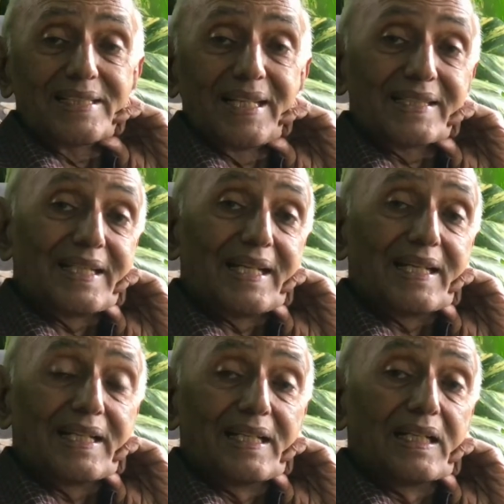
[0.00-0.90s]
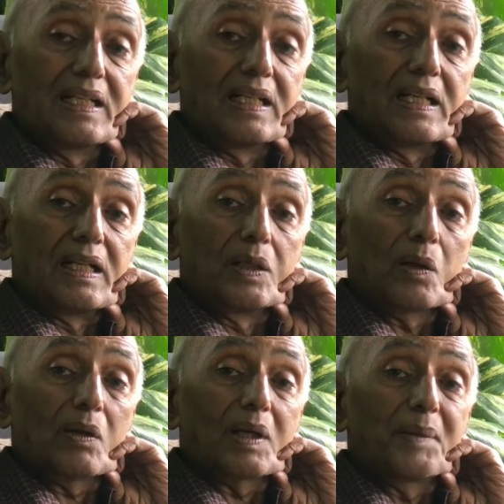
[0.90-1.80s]
just a
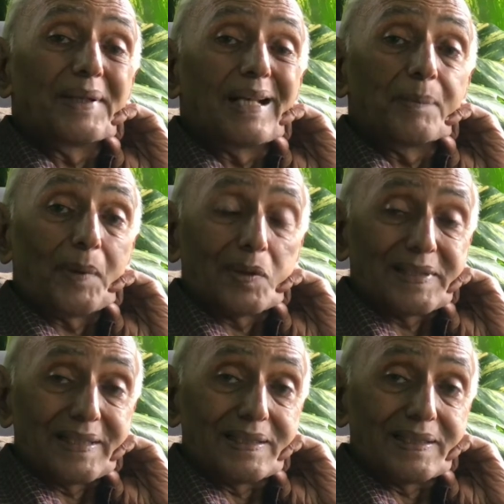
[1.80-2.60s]
neurochemical process.